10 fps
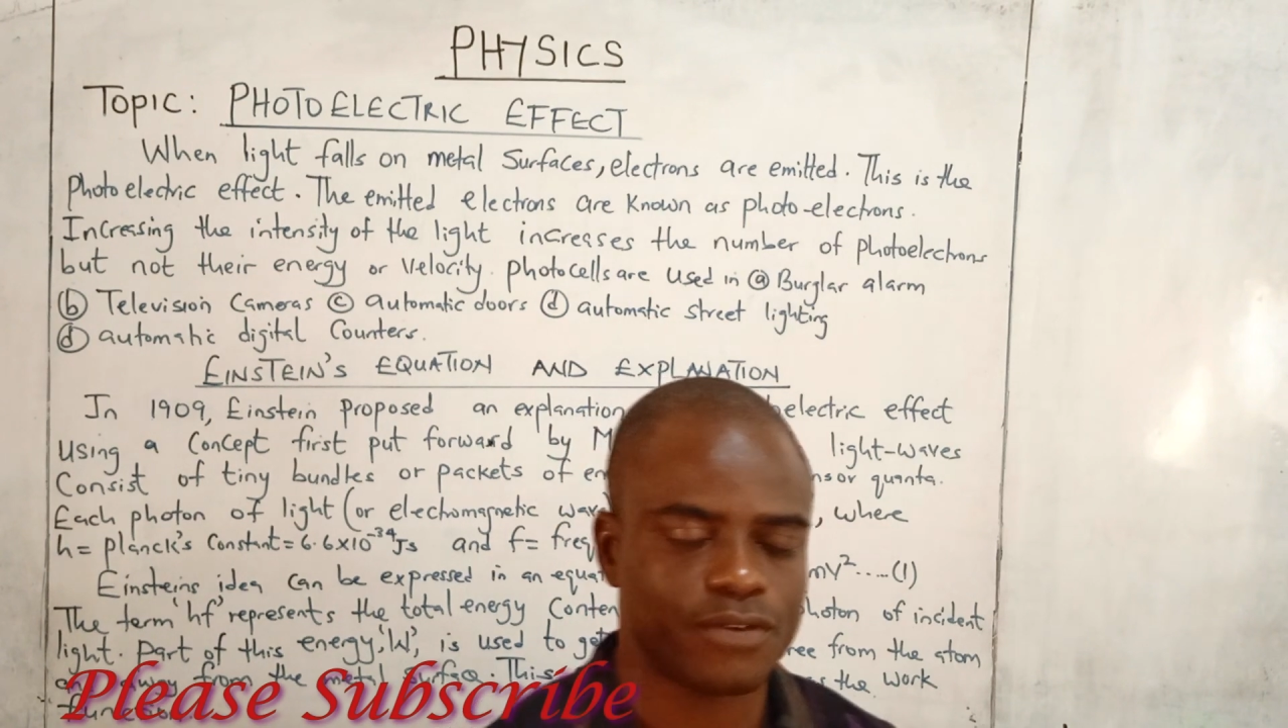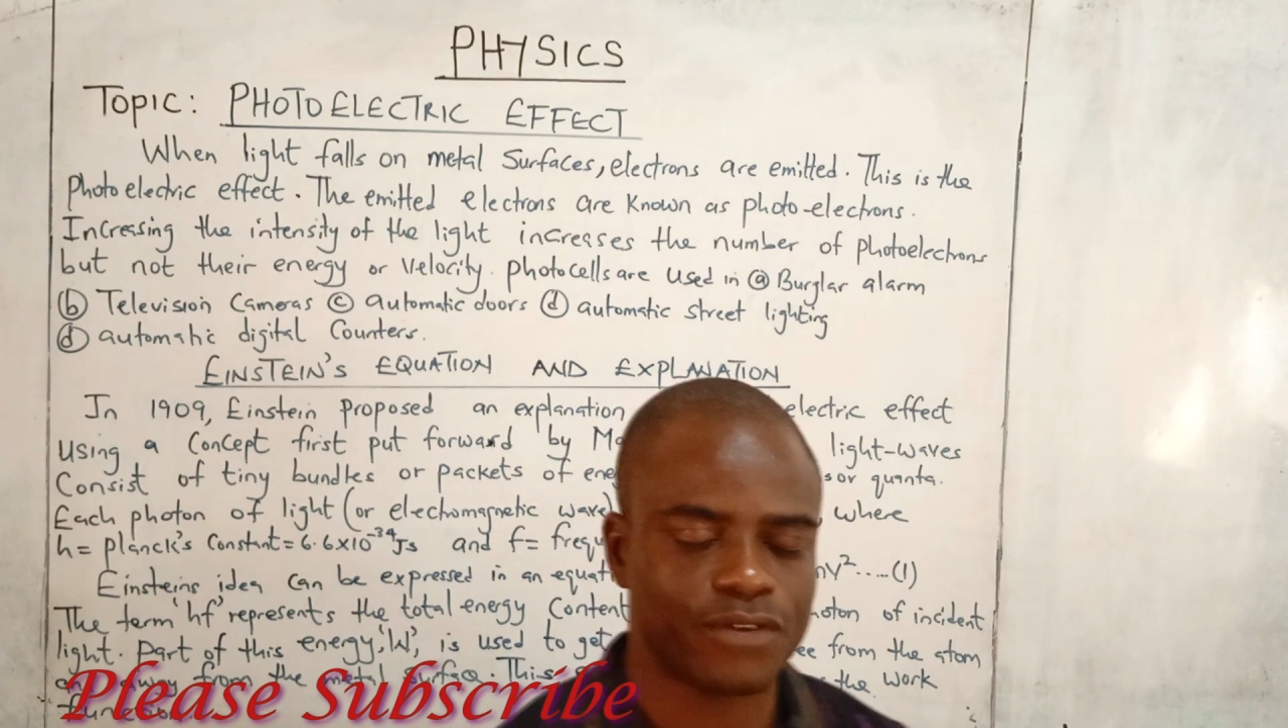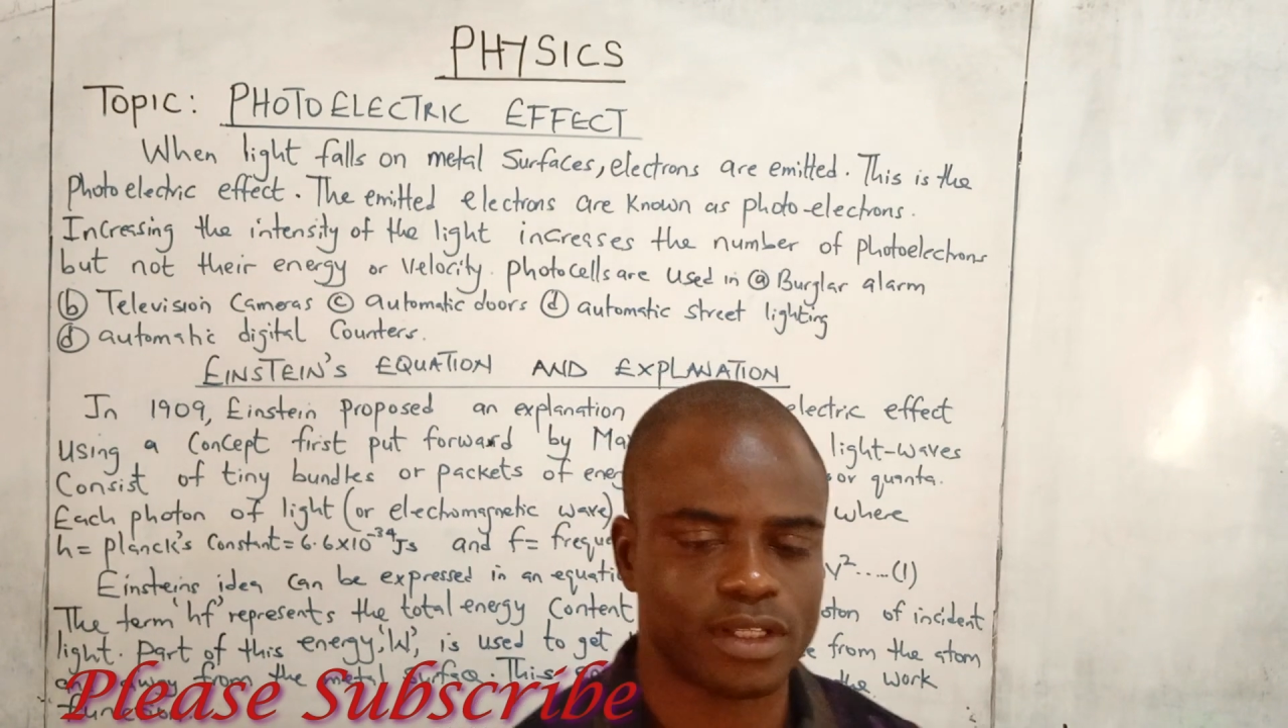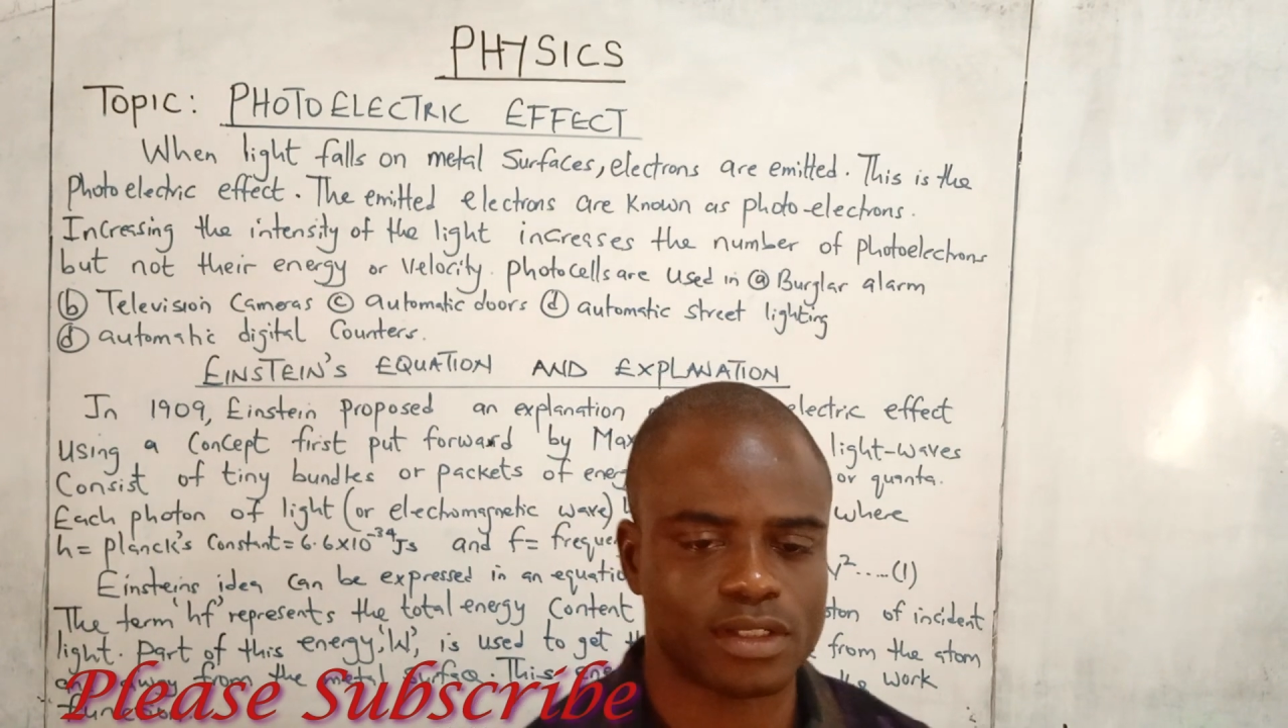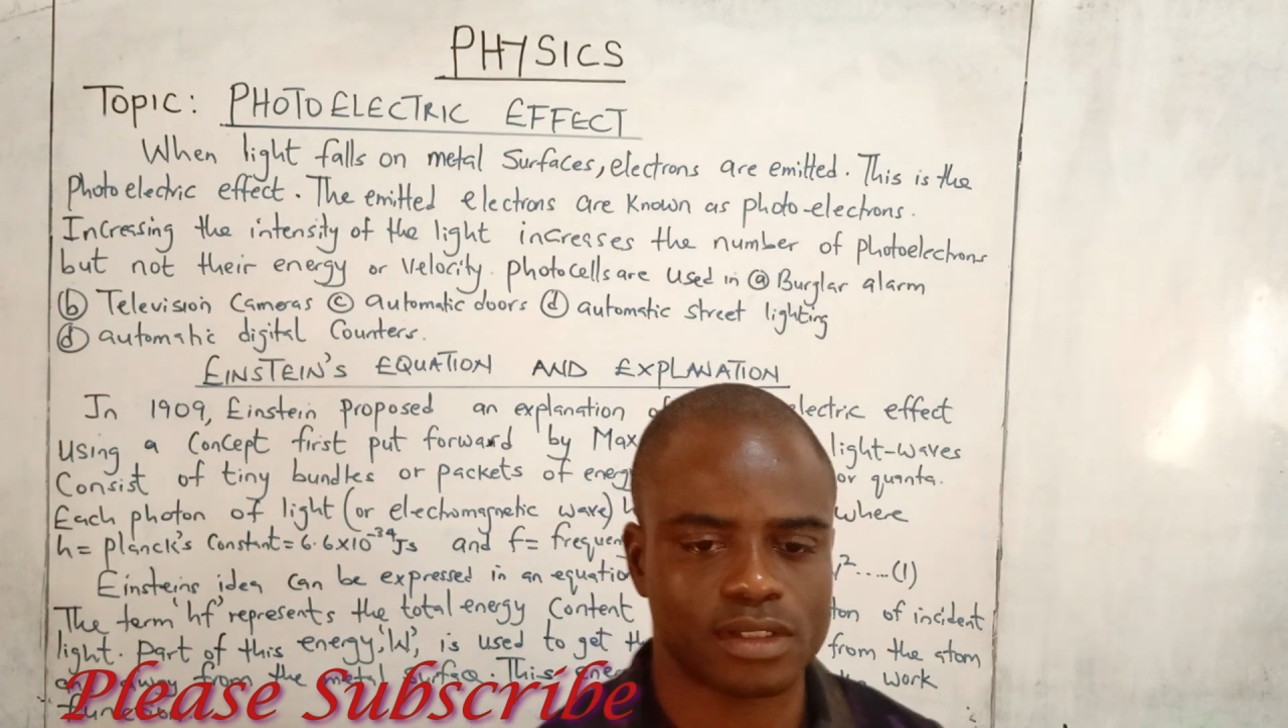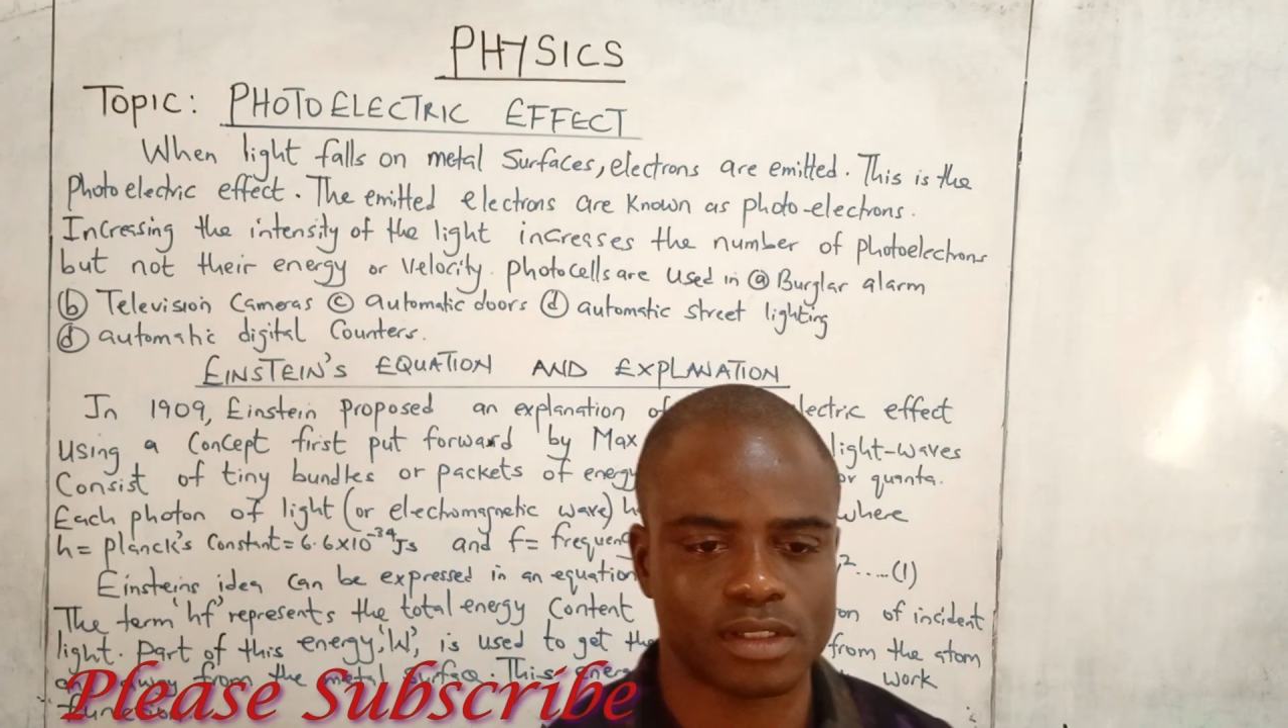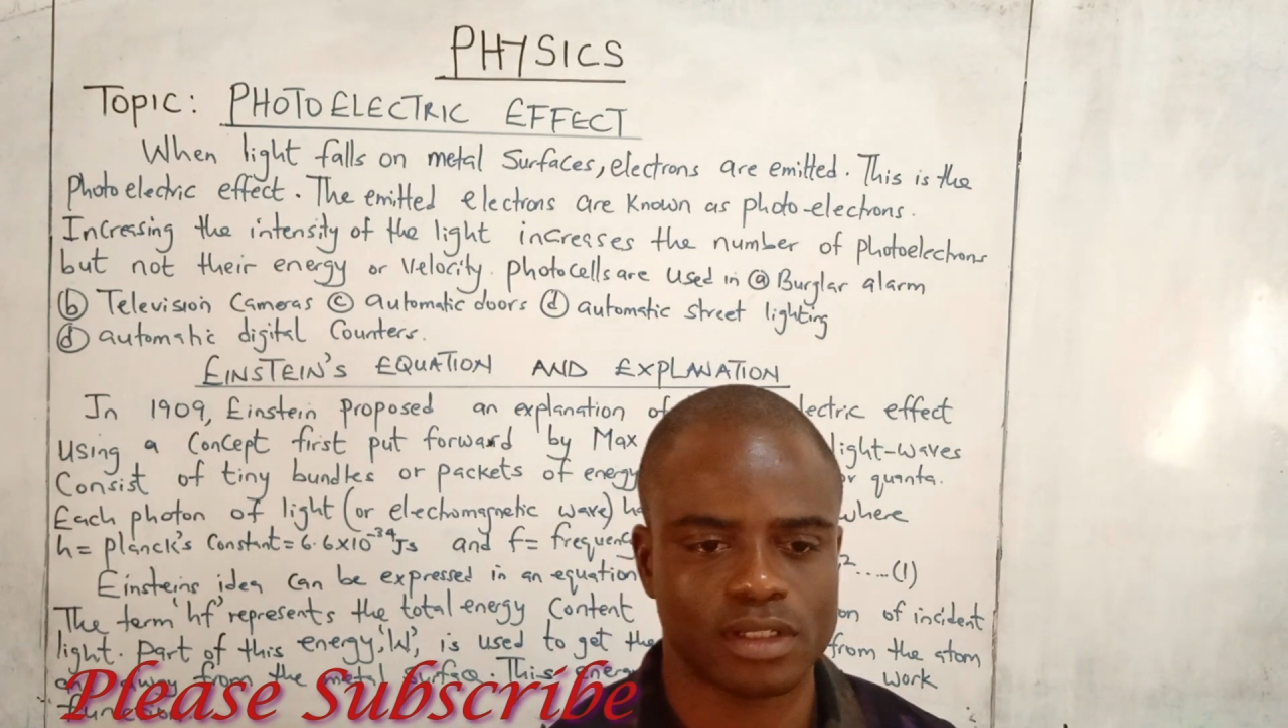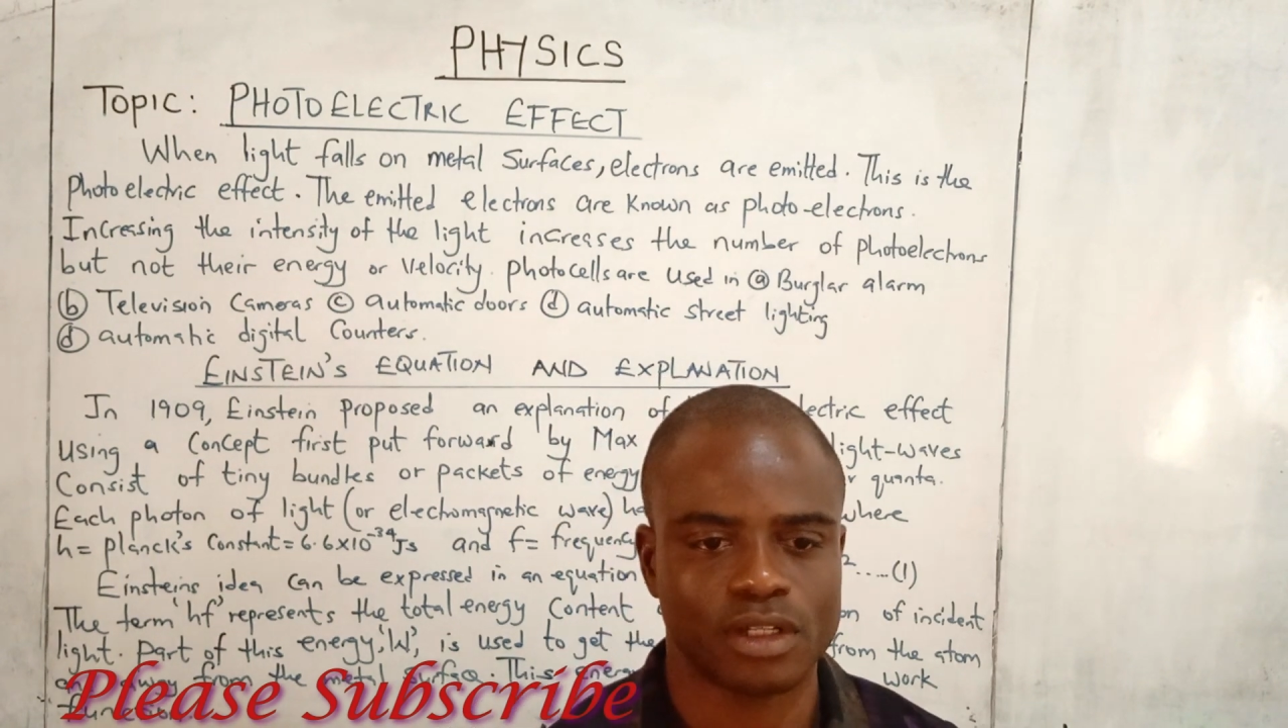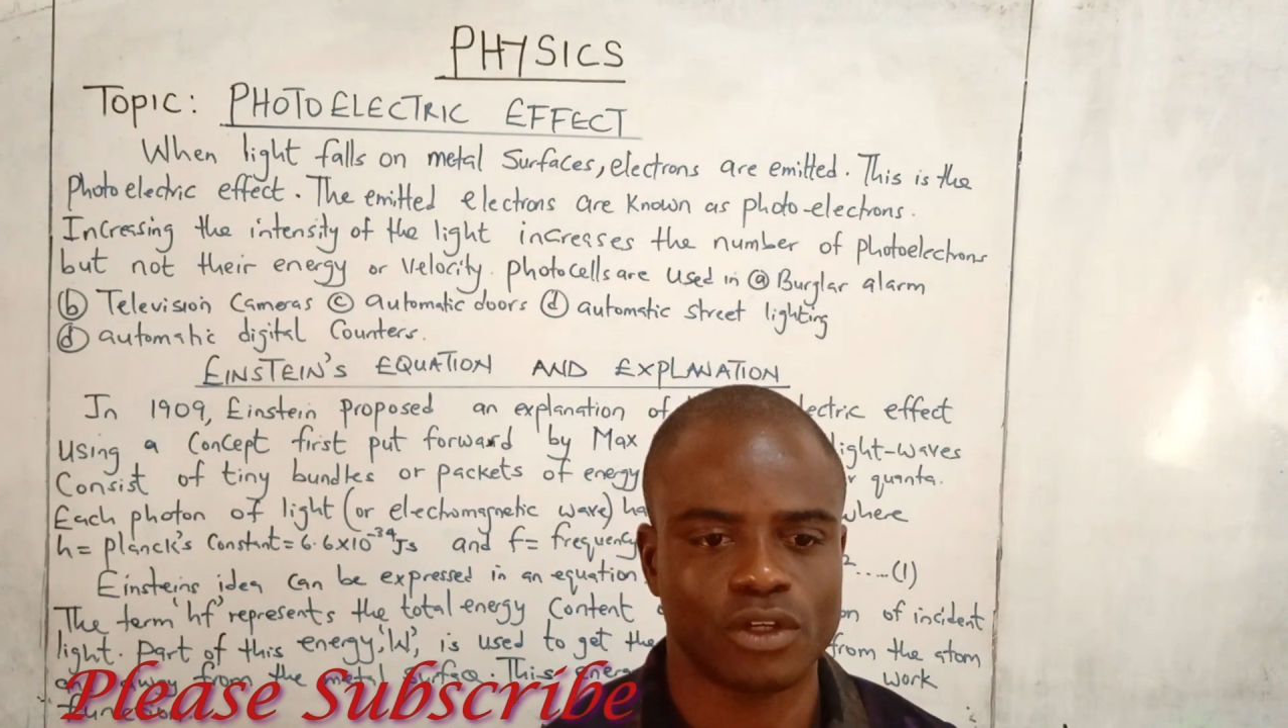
effect.